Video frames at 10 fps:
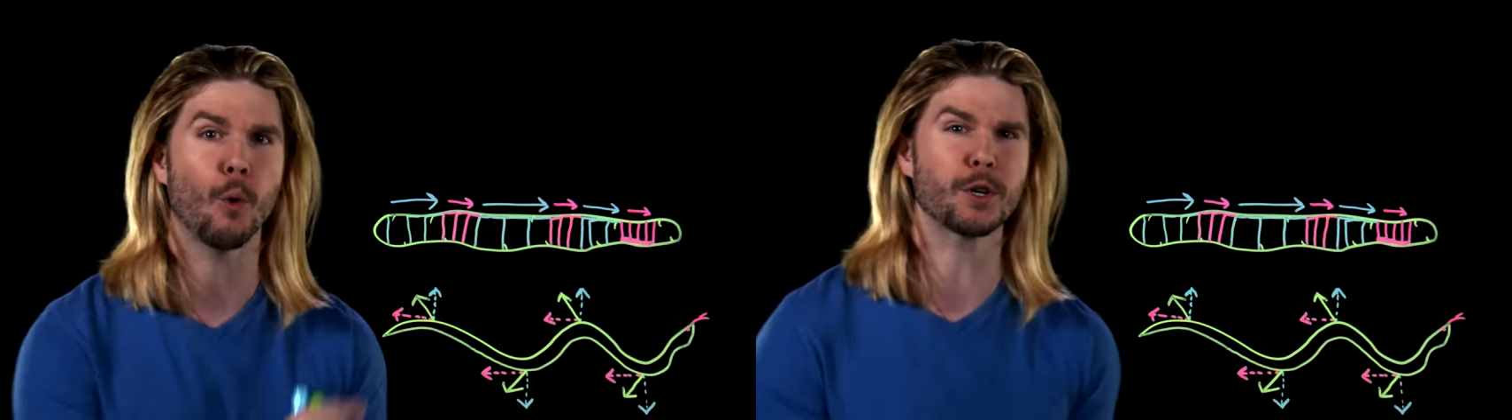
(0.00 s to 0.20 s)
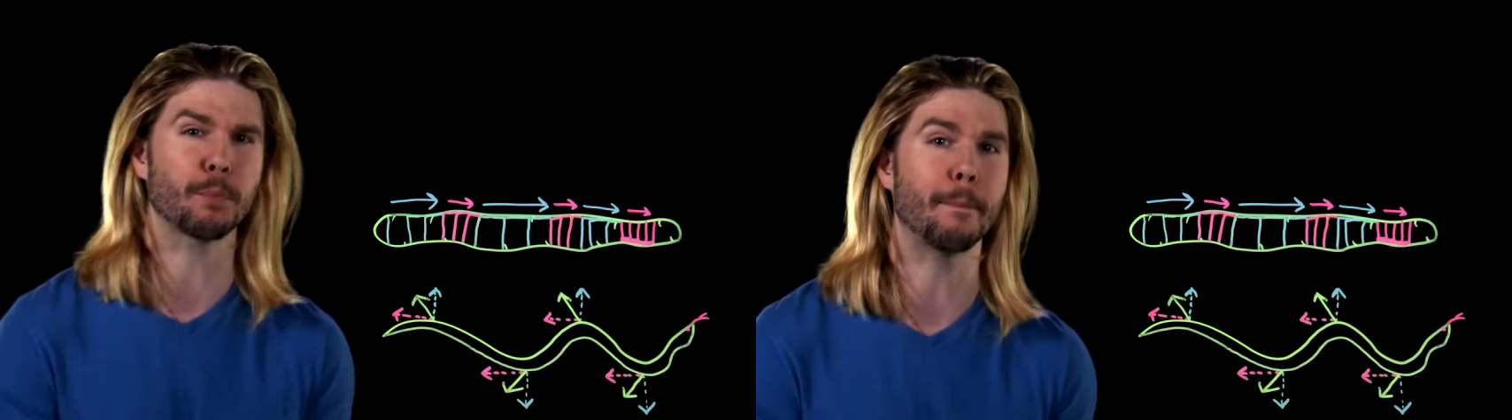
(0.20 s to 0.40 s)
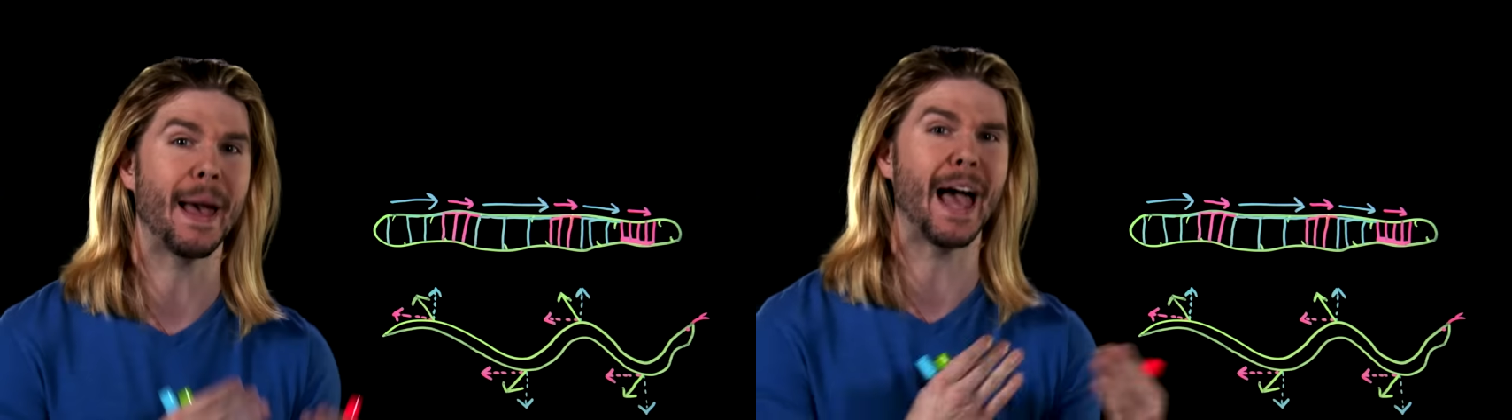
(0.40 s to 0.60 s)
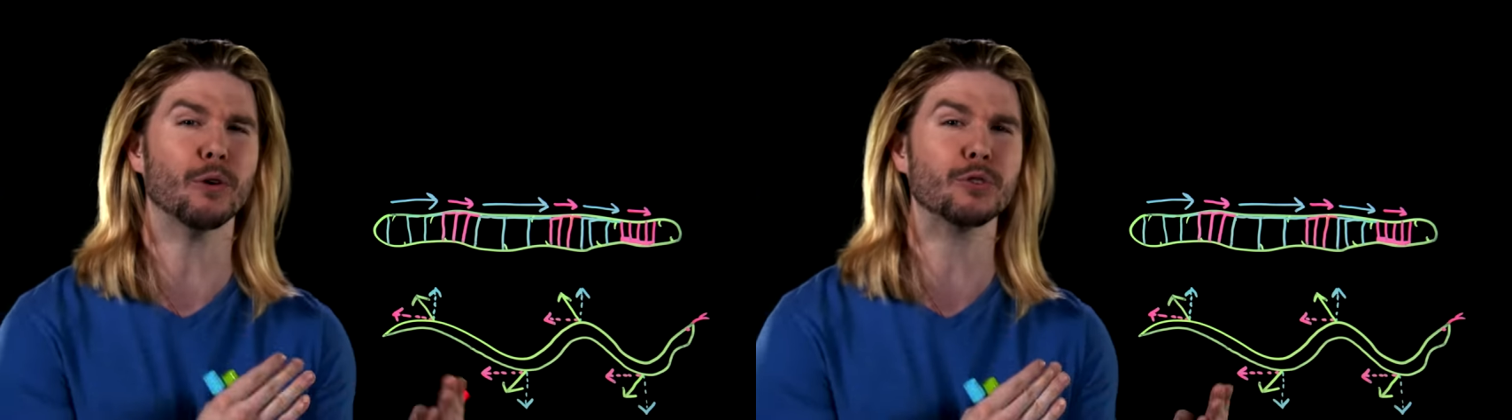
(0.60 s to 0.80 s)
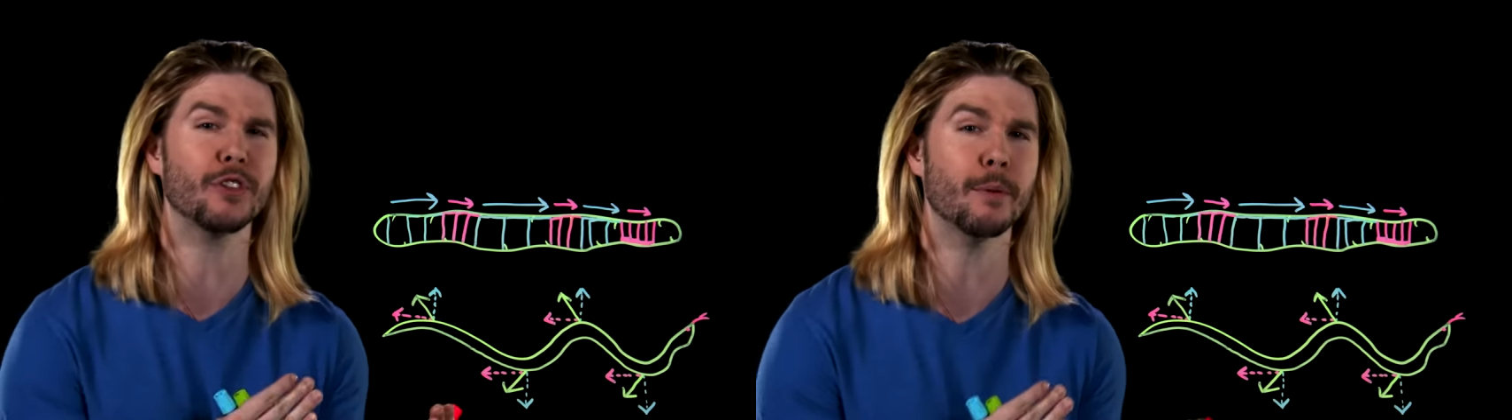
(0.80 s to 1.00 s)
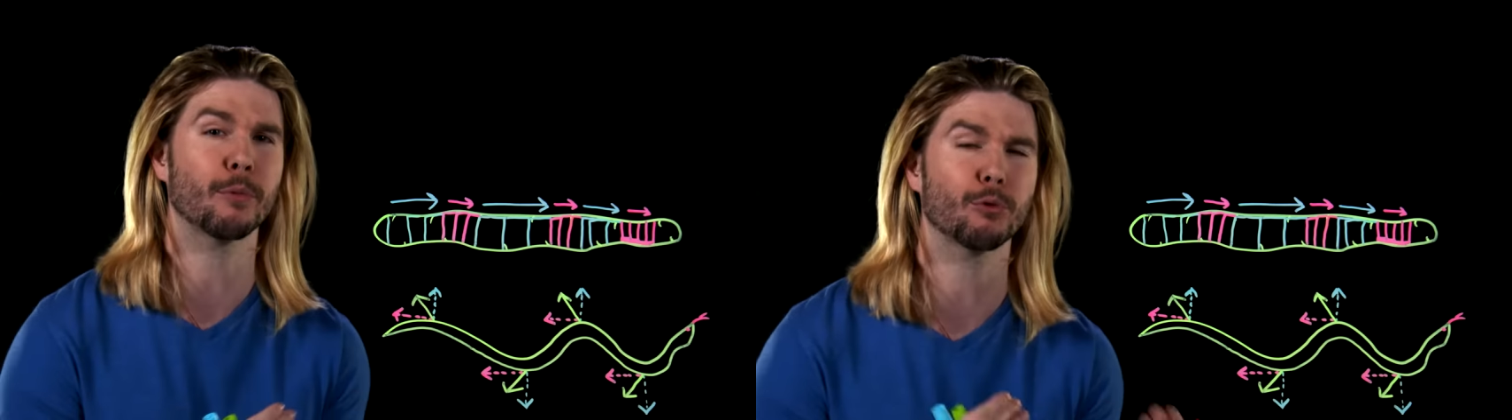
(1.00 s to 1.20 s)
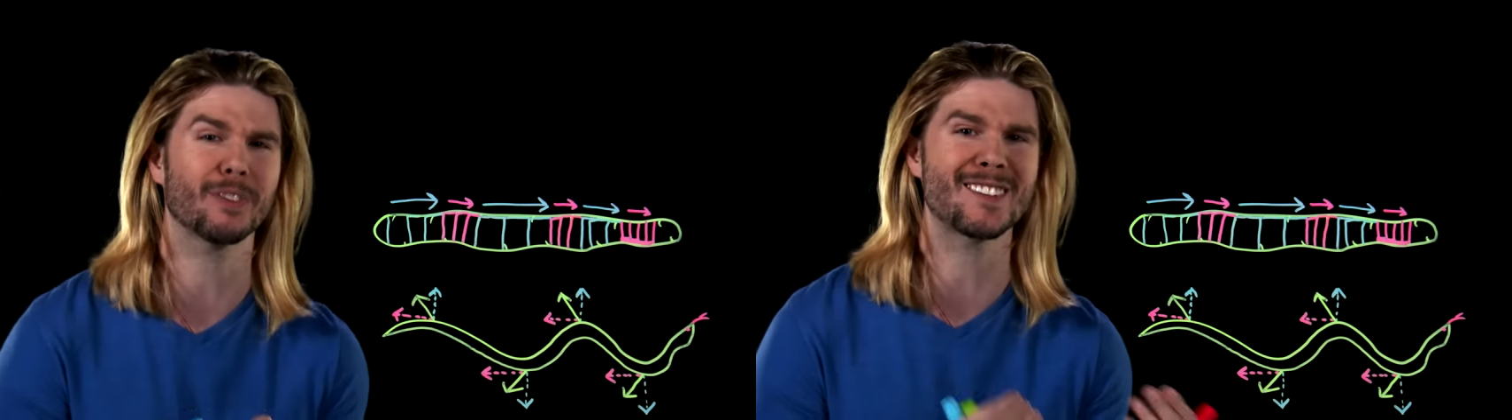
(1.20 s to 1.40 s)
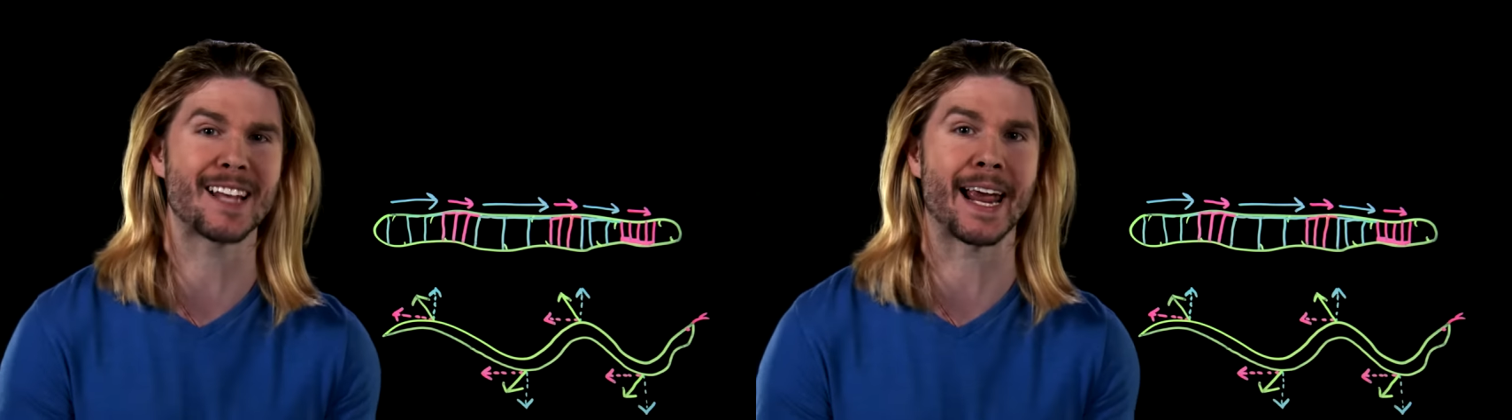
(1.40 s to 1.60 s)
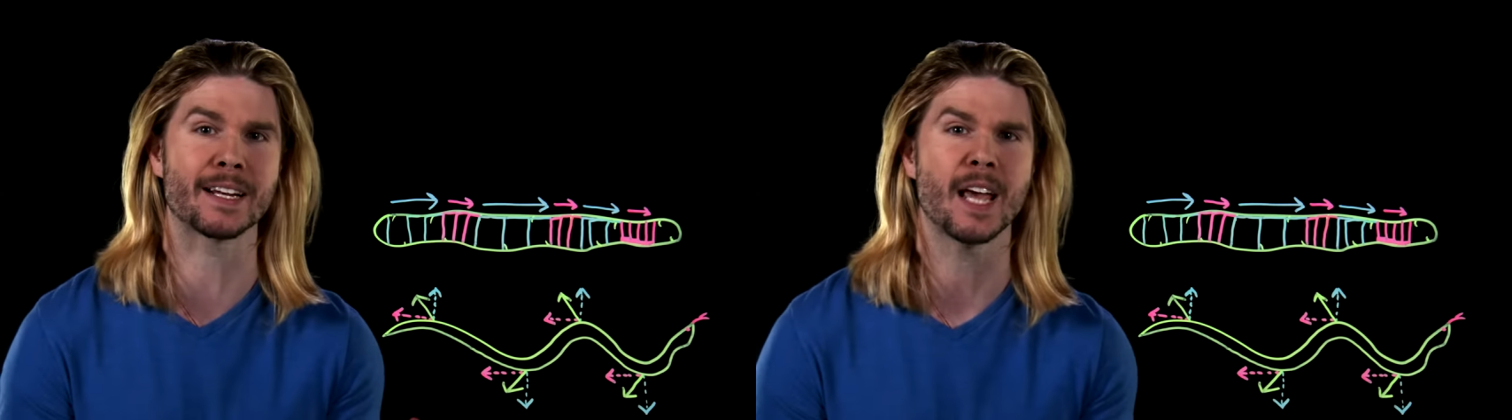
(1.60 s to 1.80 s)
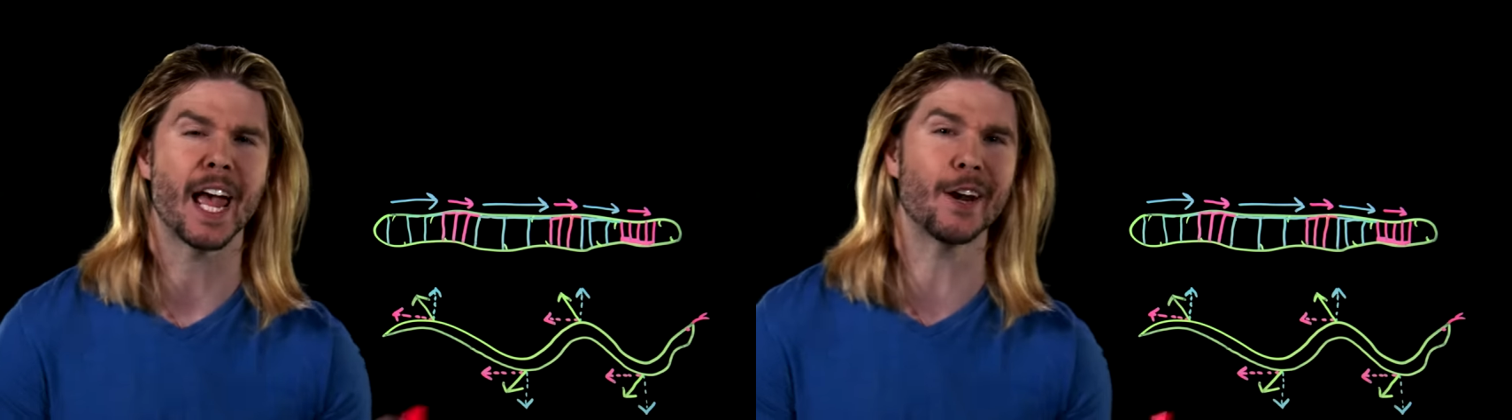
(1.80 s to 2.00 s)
which propels them through the sand